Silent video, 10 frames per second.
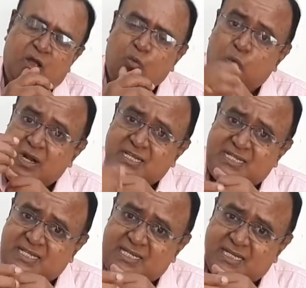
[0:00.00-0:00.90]

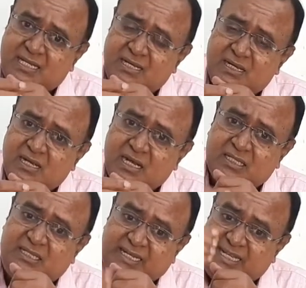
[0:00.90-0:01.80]
Once
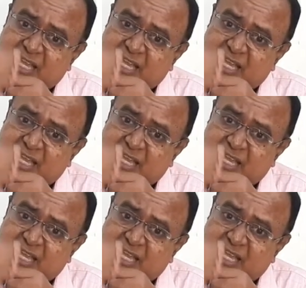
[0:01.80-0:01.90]
that